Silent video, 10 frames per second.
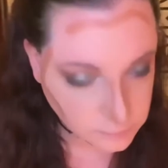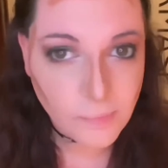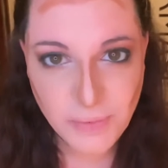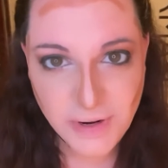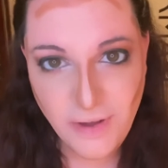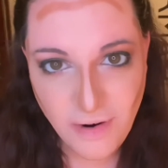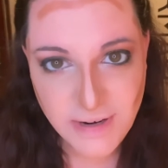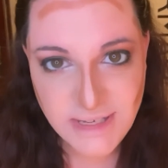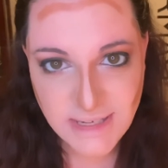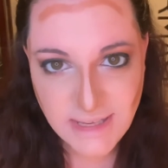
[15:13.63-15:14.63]
One of the
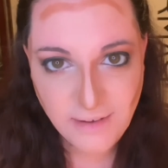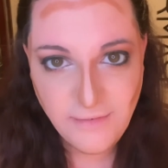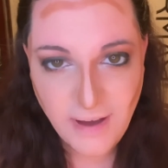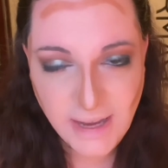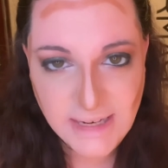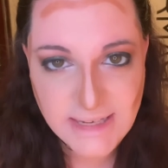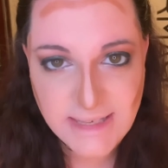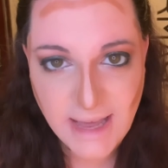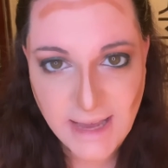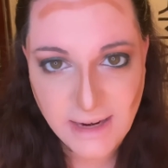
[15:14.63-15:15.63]
hardest things I find is
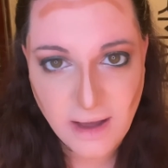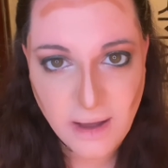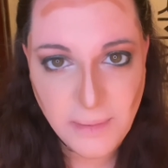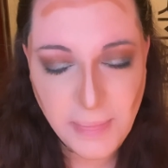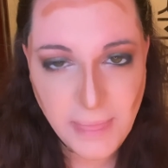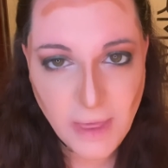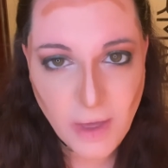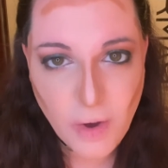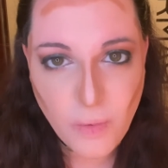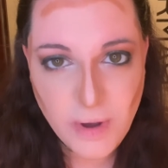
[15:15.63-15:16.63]
that
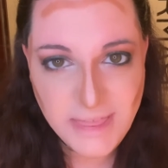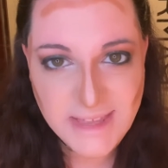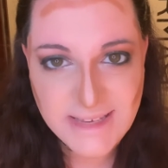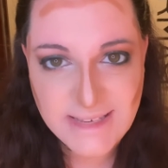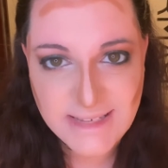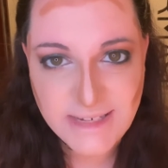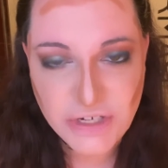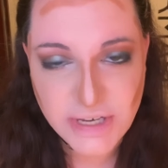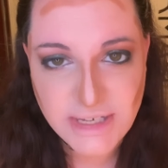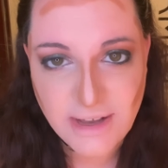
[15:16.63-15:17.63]
with this, it's
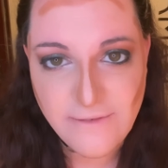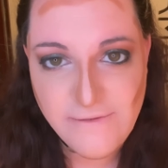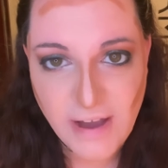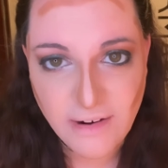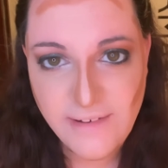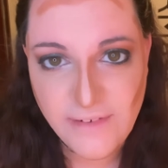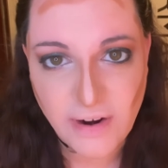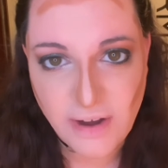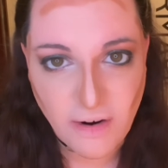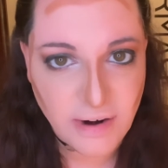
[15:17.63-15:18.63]
just a very,
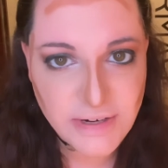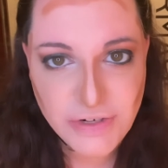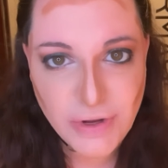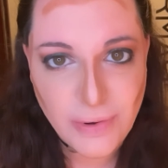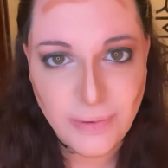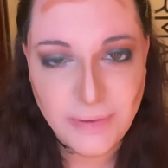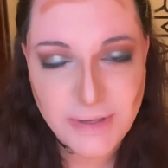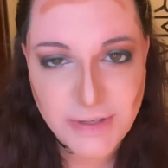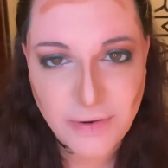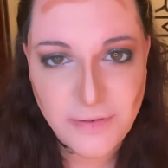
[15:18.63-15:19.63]
very orange tone.
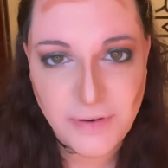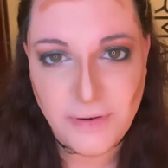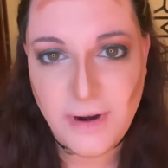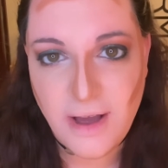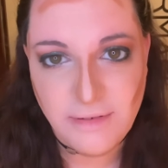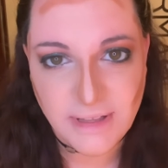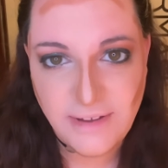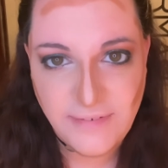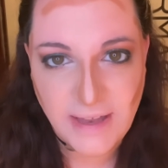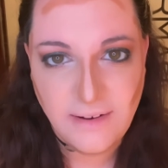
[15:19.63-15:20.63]
So if you're not really
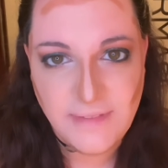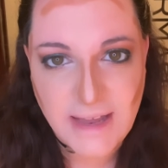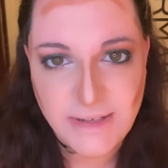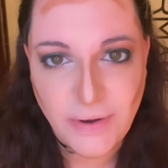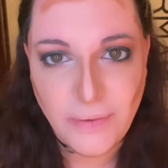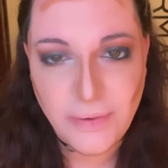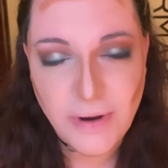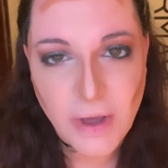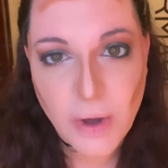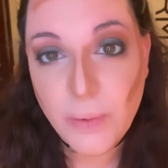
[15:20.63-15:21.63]
a fan of that tone,
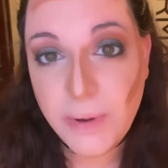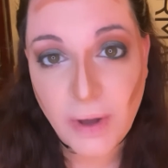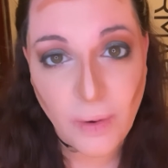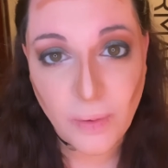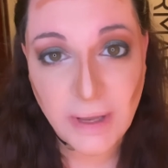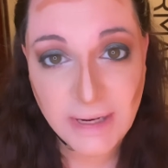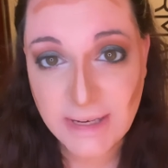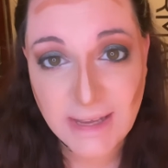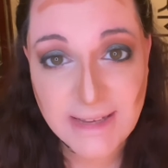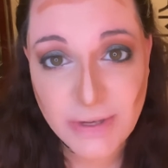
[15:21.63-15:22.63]

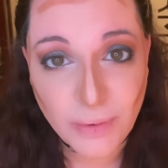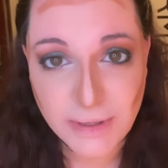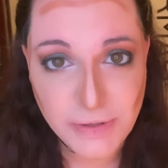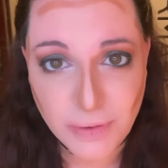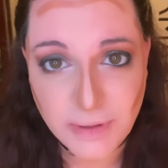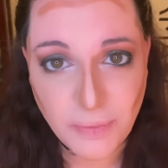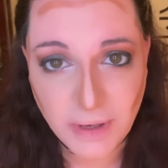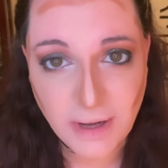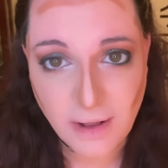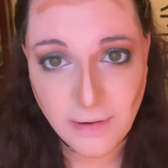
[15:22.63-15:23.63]
it's only sold in
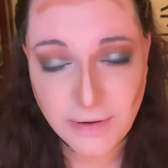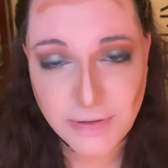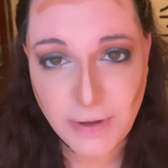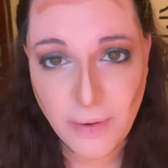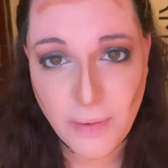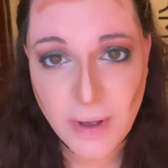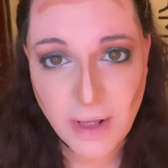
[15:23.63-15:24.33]
one color. So